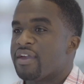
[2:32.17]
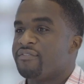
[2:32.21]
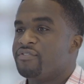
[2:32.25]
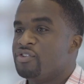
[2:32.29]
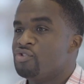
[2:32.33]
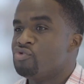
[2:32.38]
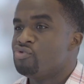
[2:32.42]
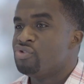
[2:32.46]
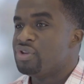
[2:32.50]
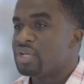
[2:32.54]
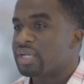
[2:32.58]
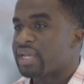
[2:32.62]
If
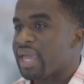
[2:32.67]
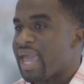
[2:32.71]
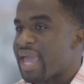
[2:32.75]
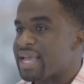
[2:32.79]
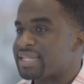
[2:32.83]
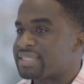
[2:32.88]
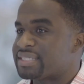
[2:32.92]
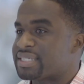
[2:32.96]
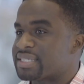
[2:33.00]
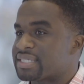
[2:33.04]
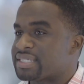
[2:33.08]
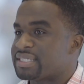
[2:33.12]
you look
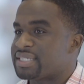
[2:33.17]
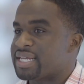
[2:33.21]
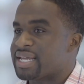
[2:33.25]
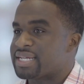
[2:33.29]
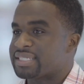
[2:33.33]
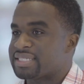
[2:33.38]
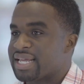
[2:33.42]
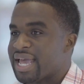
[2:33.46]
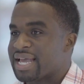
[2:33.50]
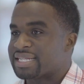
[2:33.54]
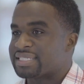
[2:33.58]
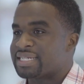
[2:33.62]
at
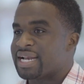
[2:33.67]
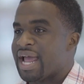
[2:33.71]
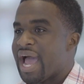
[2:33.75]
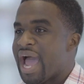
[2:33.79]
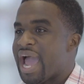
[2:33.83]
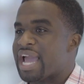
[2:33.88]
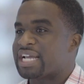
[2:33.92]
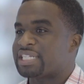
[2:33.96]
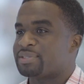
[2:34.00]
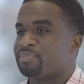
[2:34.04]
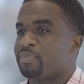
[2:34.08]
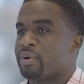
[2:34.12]
success as an
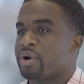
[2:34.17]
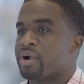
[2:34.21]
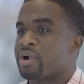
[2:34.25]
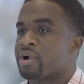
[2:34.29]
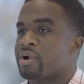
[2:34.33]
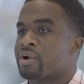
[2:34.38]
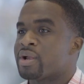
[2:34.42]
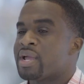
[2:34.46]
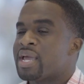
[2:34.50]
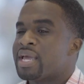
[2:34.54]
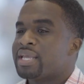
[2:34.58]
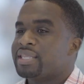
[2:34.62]

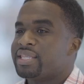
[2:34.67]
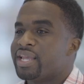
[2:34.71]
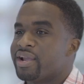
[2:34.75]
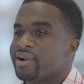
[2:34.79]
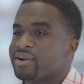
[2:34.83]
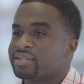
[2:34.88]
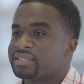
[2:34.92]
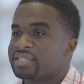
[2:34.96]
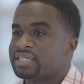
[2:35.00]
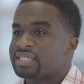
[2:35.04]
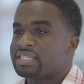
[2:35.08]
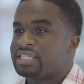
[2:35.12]
iceberg, there
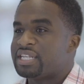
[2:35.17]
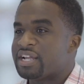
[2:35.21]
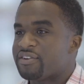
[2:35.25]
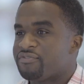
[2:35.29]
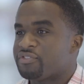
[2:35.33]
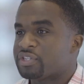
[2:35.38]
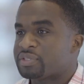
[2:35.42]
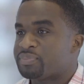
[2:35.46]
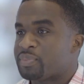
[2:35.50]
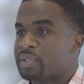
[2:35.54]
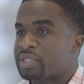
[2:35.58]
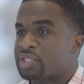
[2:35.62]
is a
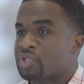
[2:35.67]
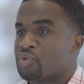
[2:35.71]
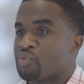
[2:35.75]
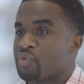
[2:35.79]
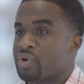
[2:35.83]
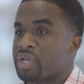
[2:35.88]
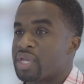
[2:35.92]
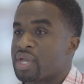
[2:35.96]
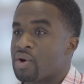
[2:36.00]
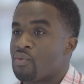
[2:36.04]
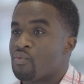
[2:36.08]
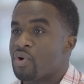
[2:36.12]
difference
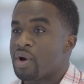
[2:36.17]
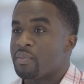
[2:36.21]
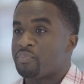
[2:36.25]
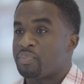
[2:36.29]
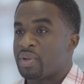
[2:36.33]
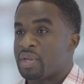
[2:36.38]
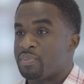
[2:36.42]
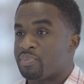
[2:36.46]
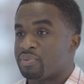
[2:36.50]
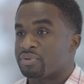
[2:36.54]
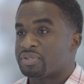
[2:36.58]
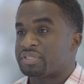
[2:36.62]
between what
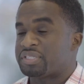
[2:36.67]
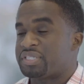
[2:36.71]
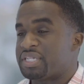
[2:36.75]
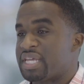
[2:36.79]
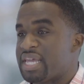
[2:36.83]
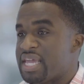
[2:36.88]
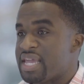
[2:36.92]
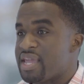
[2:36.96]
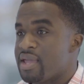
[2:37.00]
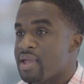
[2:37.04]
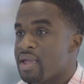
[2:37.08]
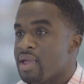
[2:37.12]
people
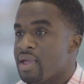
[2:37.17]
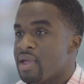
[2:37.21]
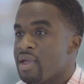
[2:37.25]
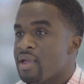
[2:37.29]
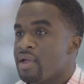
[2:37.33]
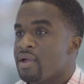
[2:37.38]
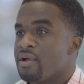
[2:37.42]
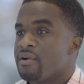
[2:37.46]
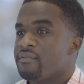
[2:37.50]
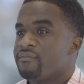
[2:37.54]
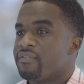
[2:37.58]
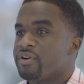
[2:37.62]
see
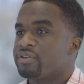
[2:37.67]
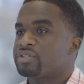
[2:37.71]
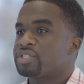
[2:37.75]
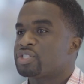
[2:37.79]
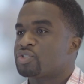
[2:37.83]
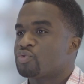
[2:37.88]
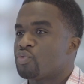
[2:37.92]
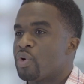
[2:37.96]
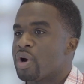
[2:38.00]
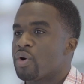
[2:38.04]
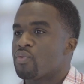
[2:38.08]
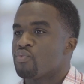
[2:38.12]
versus
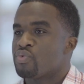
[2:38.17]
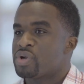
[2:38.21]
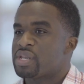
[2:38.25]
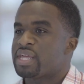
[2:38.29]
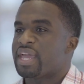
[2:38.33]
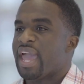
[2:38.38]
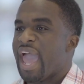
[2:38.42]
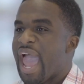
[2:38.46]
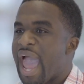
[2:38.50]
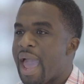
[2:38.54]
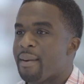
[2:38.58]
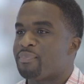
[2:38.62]
what really
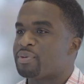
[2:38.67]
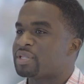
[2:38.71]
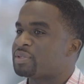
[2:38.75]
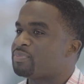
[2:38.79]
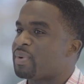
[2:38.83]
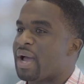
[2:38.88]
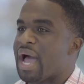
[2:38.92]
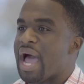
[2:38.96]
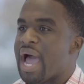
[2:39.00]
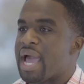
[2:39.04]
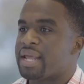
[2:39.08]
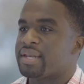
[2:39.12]
happens
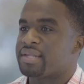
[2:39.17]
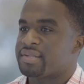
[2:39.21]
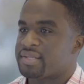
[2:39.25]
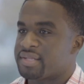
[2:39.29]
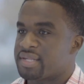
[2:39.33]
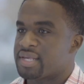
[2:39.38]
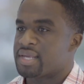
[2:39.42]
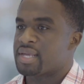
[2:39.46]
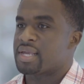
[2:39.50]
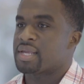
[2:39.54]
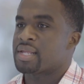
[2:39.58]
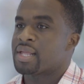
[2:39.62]
behind the
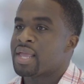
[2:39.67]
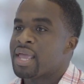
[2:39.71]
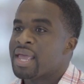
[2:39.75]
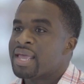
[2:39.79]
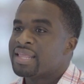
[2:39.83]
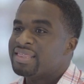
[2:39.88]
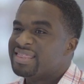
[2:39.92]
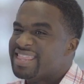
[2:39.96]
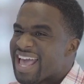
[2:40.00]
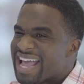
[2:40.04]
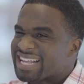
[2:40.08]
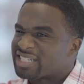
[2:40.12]
scene.
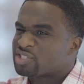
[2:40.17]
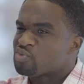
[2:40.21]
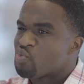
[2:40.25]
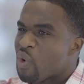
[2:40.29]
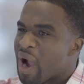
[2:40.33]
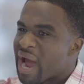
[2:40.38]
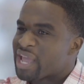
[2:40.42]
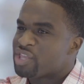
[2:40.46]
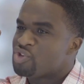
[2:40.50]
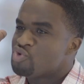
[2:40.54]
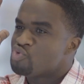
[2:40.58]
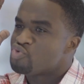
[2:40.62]
That's
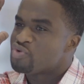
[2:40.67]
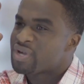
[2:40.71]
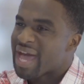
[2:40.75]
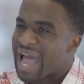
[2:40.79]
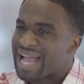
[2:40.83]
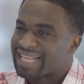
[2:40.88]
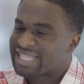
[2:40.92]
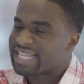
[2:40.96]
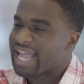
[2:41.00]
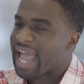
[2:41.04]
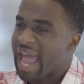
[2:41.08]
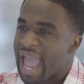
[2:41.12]
why you
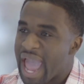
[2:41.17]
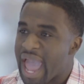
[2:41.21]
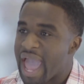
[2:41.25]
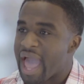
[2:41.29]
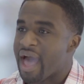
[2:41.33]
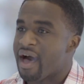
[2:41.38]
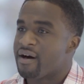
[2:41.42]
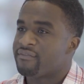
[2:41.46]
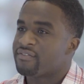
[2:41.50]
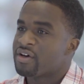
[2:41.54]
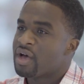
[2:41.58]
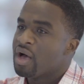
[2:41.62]
got to
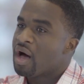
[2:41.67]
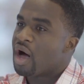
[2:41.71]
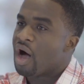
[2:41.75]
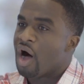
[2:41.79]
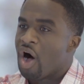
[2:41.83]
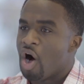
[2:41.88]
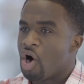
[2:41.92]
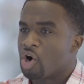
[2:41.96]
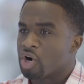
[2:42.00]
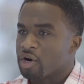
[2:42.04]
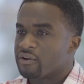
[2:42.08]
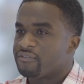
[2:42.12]
have a
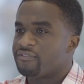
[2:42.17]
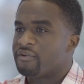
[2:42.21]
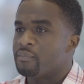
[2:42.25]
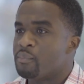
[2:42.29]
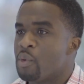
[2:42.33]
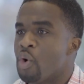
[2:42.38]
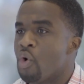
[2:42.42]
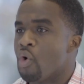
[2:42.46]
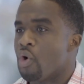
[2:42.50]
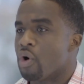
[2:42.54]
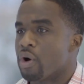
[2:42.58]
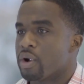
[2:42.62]
hunger for
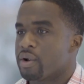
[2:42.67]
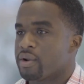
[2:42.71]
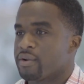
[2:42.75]
more.